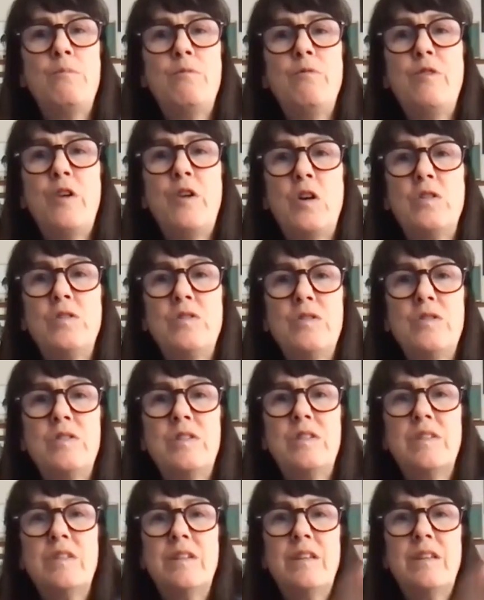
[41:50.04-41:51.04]

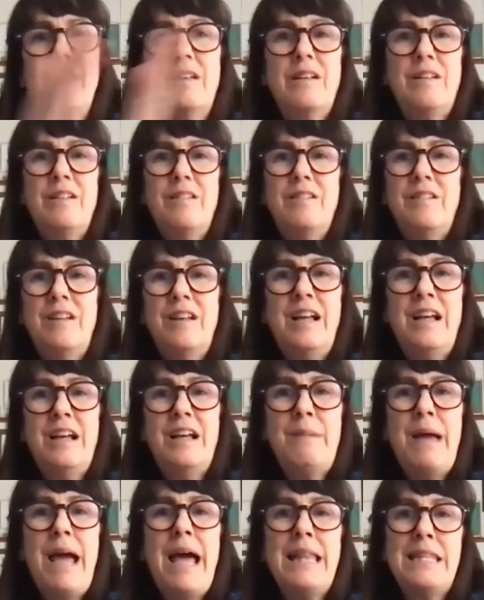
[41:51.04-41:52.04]
first,
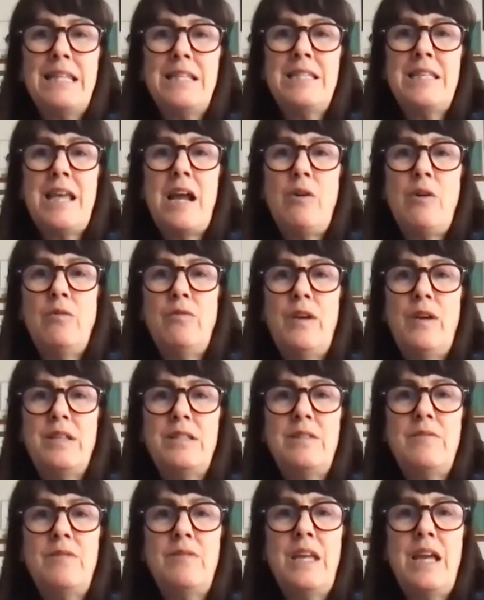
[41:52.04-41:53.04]
at the
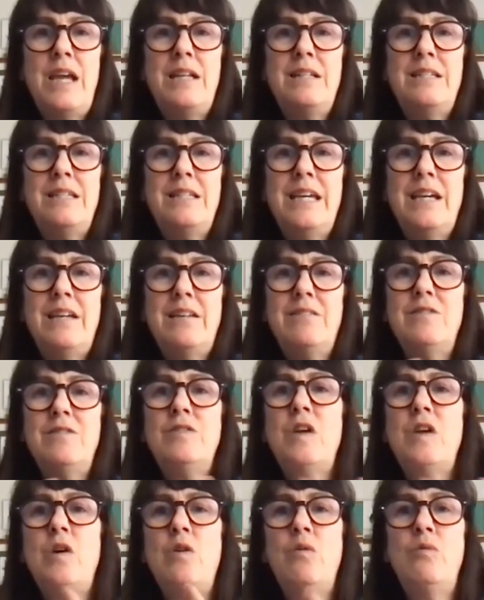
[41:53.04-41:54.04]
sacrifice of the idea.
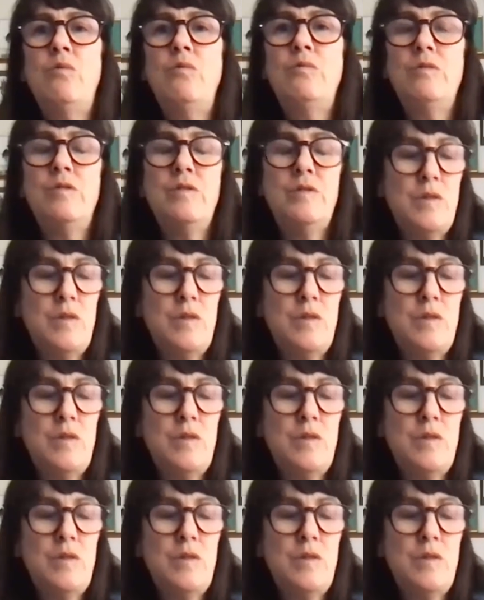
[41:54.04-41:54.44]
So